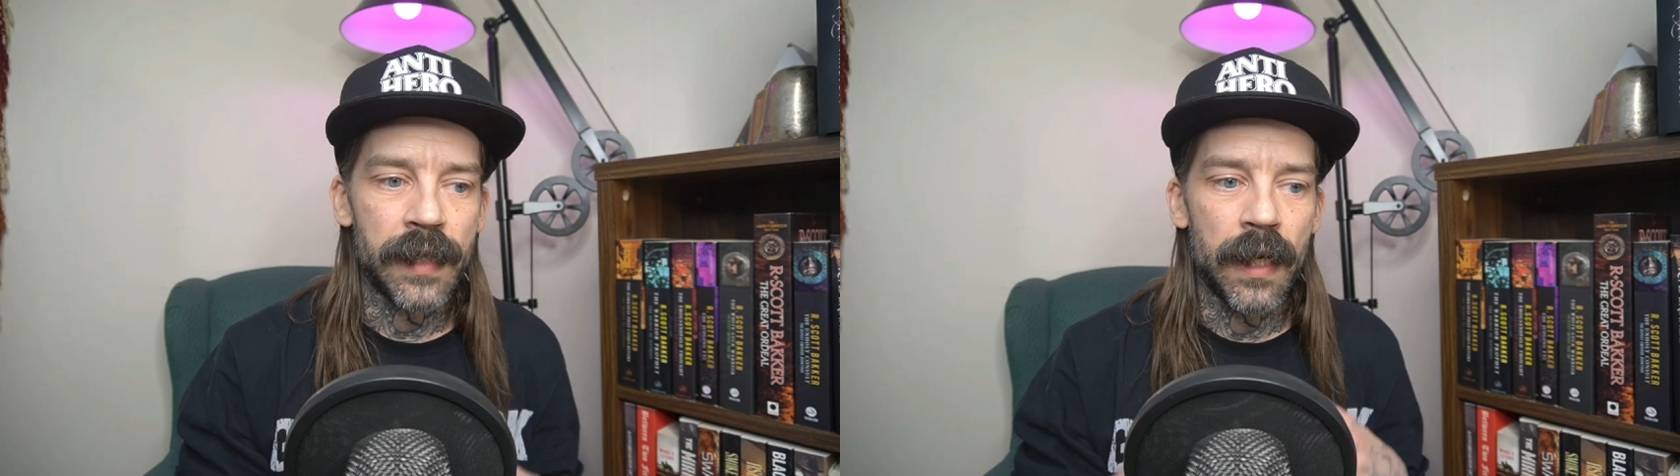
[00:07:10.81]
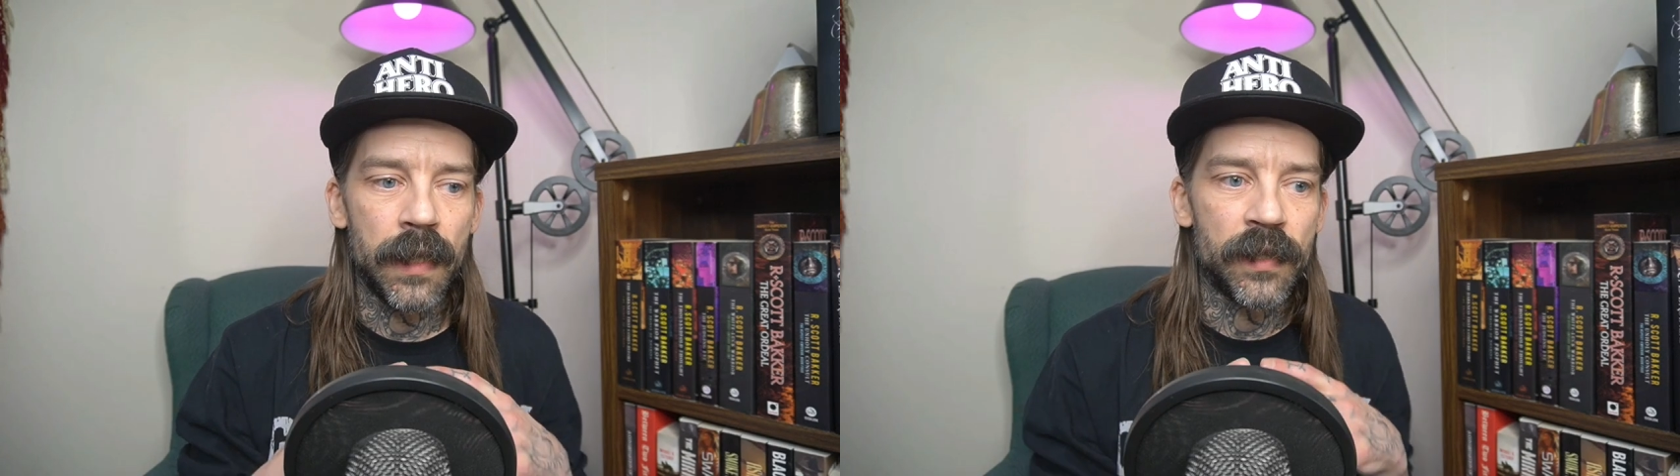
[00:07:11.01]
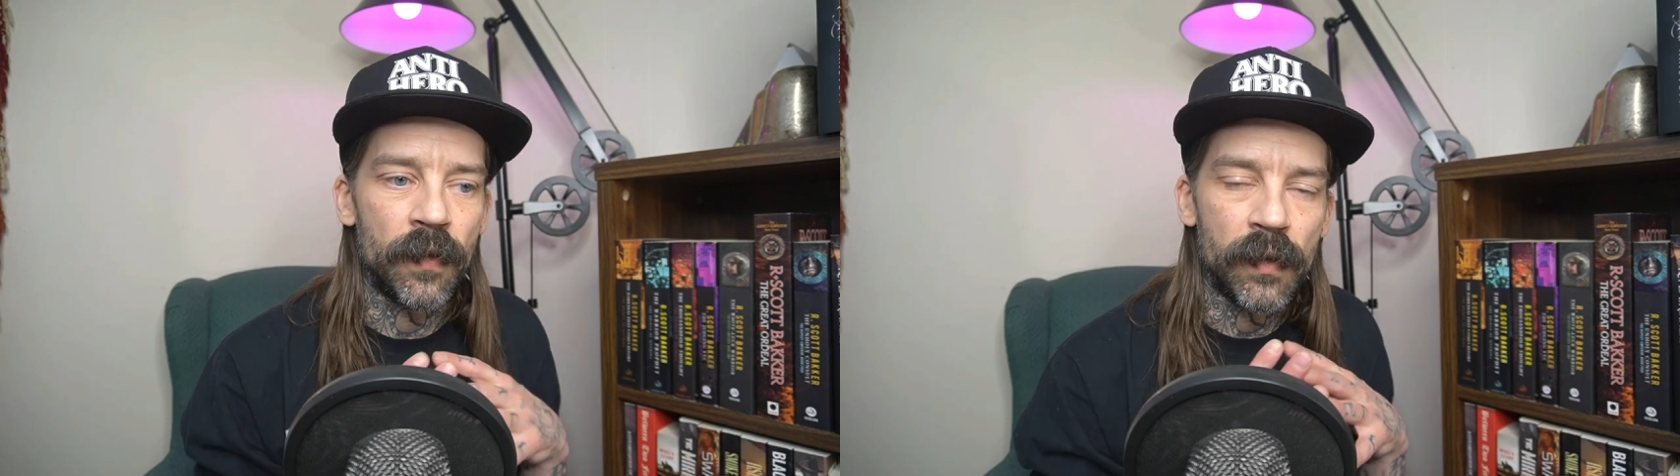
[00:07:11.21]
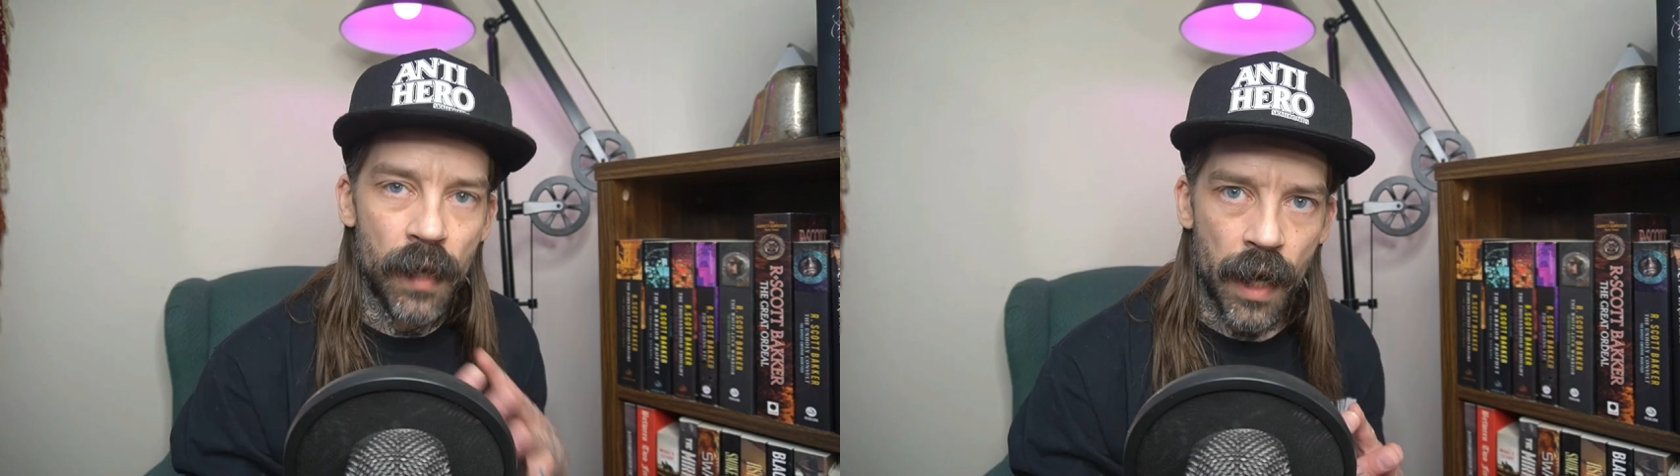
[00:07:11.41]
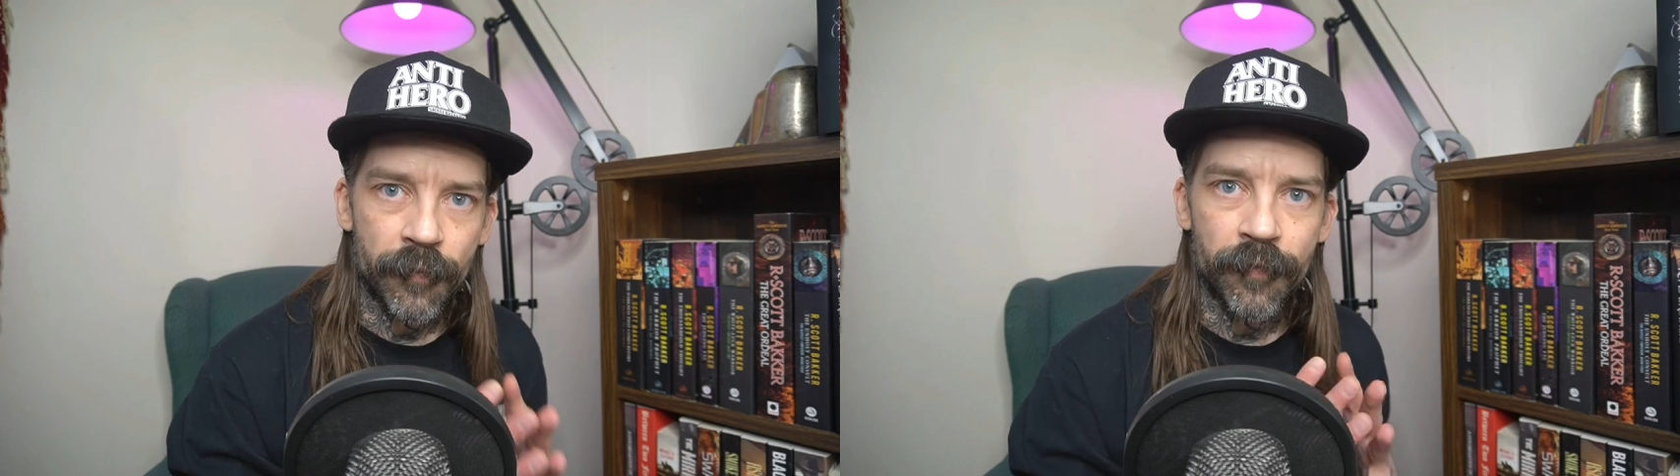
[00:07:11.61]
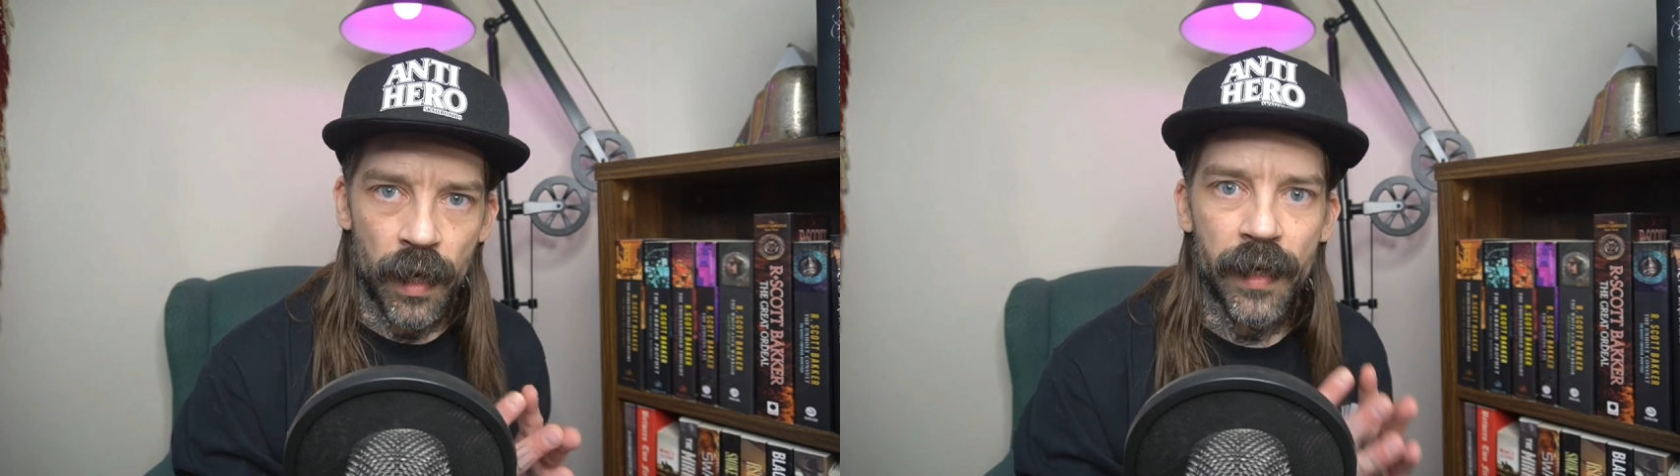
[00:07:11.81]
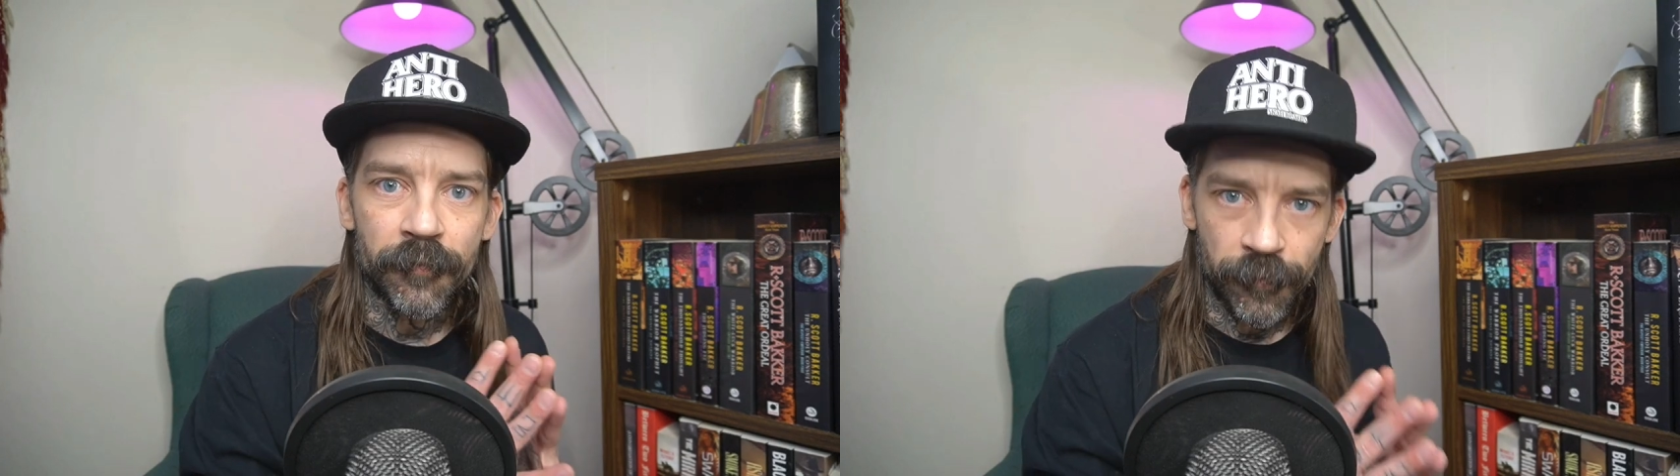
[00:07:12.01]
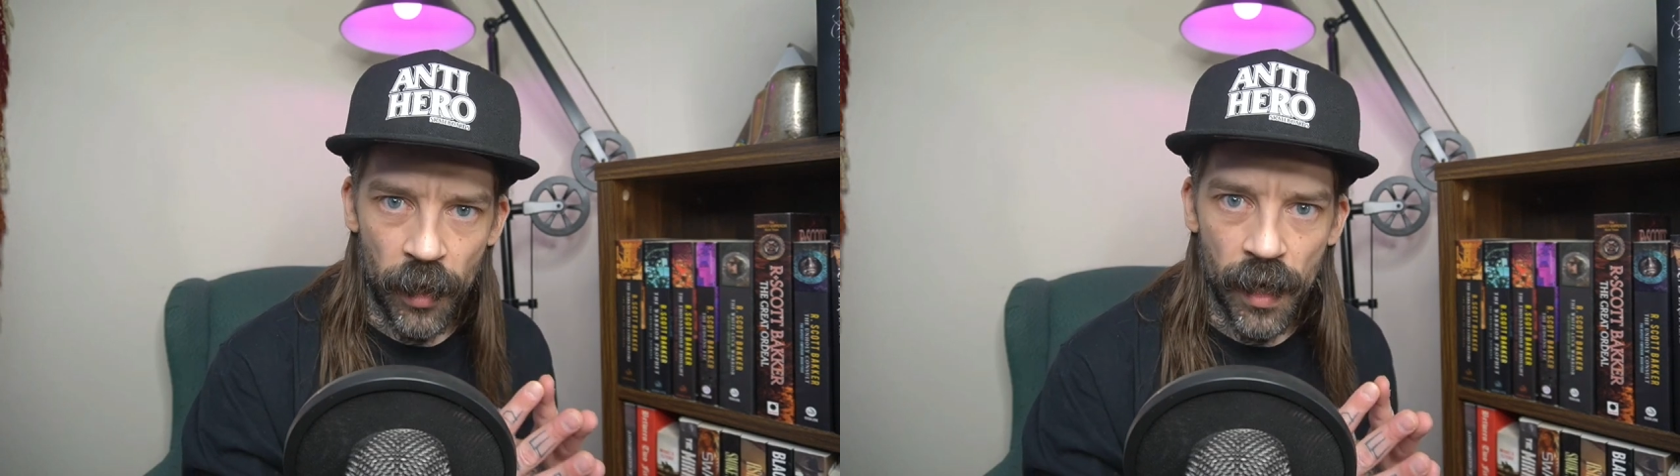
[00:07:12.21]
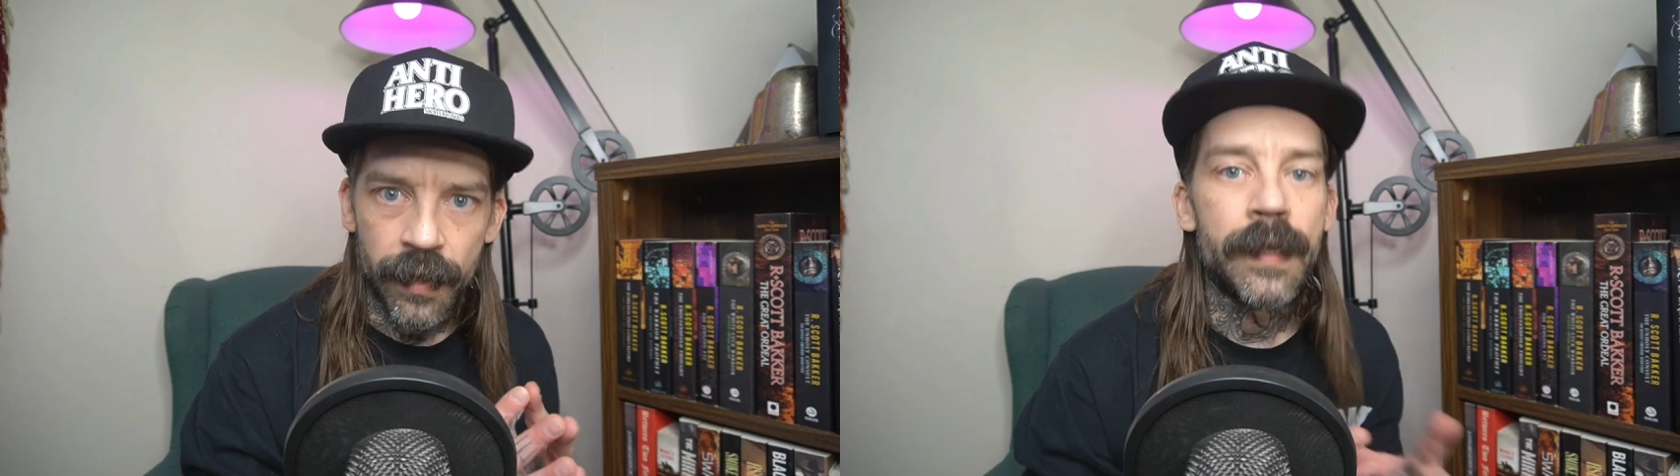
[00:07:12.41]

And it's a lot of fucking fun.